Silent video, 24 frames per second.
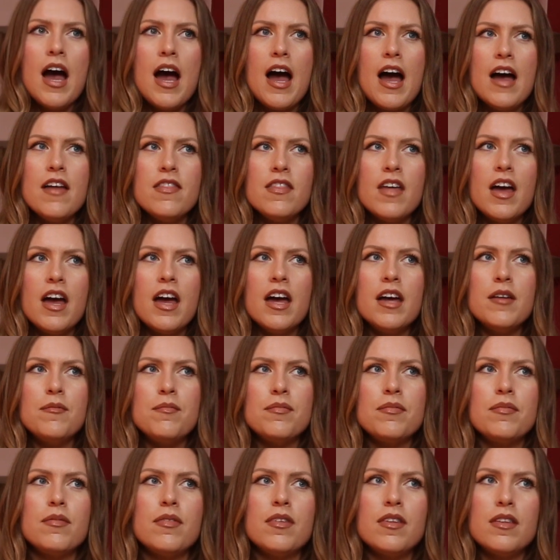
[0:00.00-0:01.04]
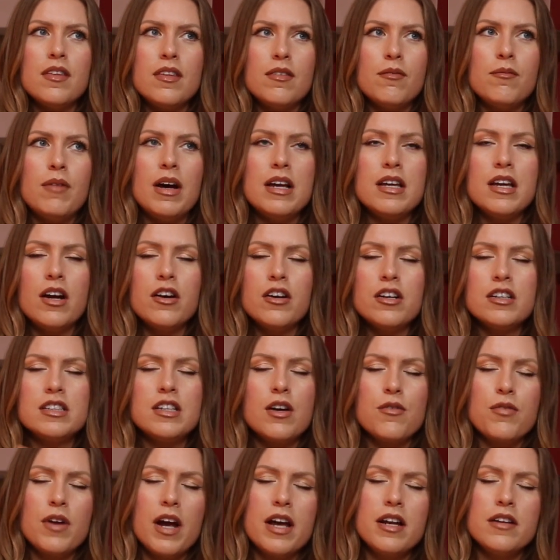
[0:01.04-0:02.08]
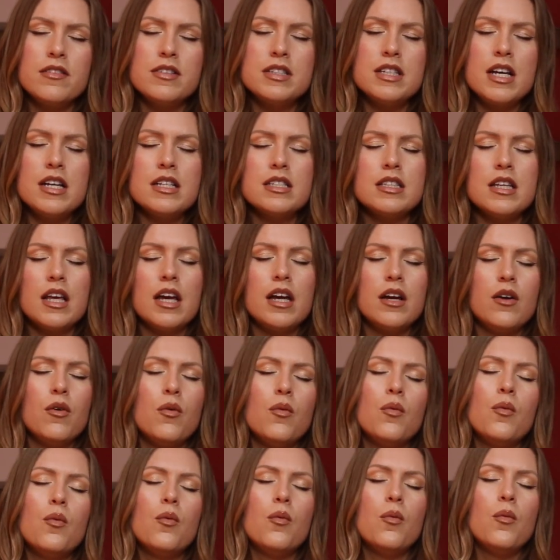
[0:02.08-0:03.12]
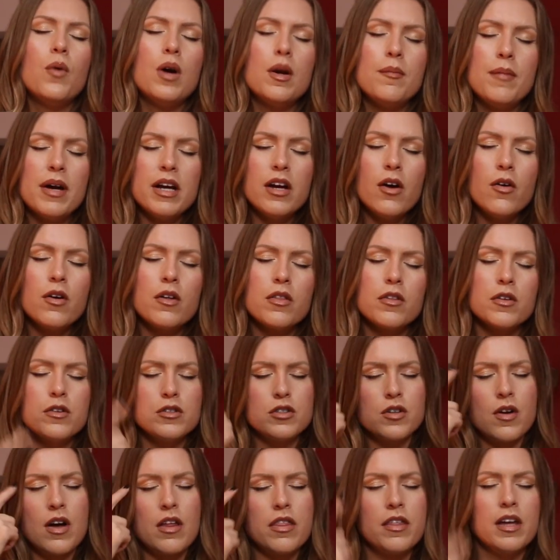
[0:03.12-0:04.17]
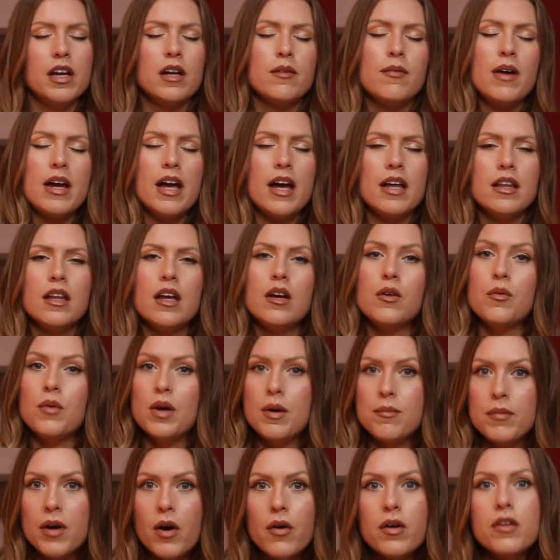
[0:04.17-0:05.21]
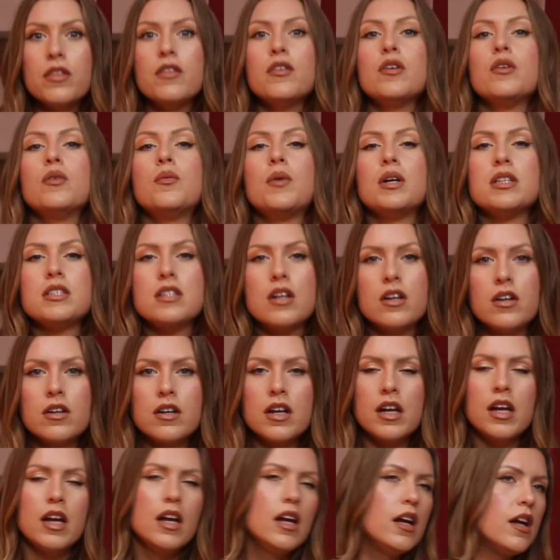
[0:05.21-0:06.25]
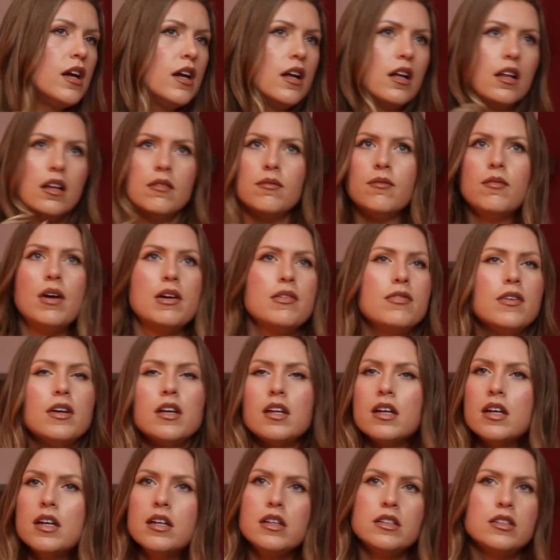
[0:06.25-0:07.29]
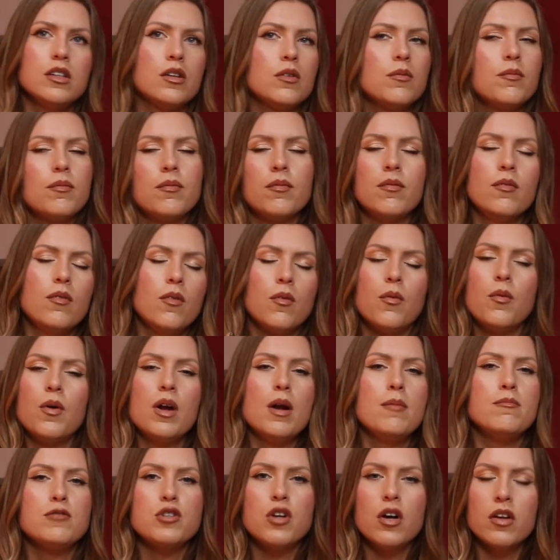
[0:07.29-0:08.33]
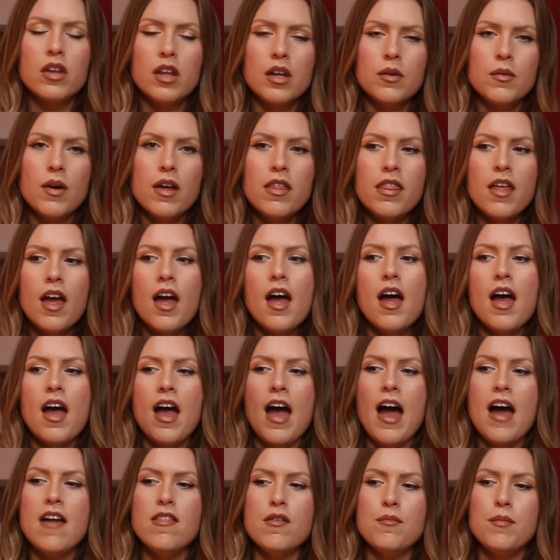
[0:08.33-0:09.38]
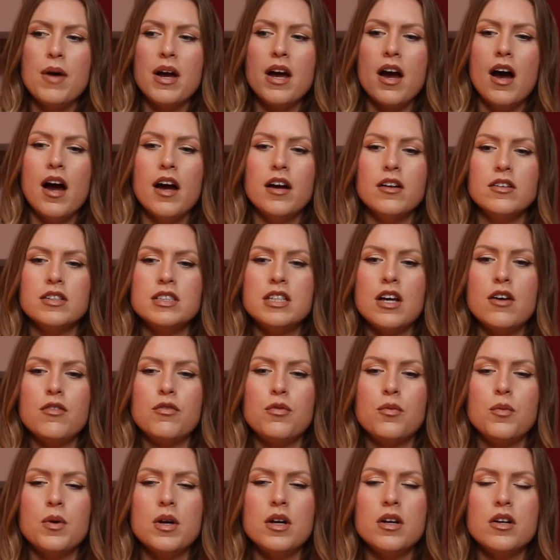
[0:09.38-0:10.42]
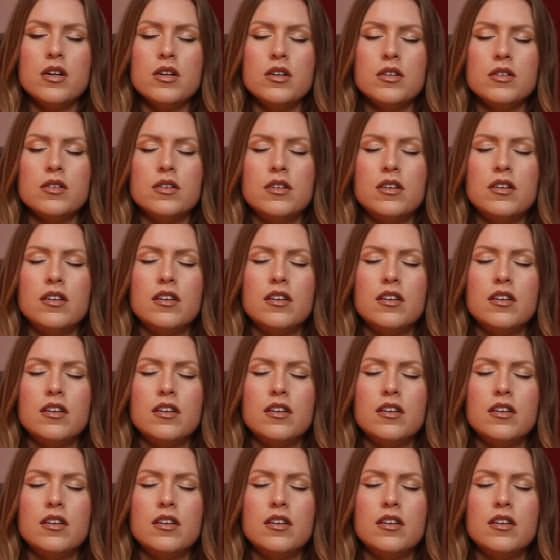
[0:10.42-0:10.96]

and then my younger self kind of says like, what am I going through? So I'll think in my head like what I'm going through, what's hurting, my feelings, or what I'm struggling with, and then my higher self will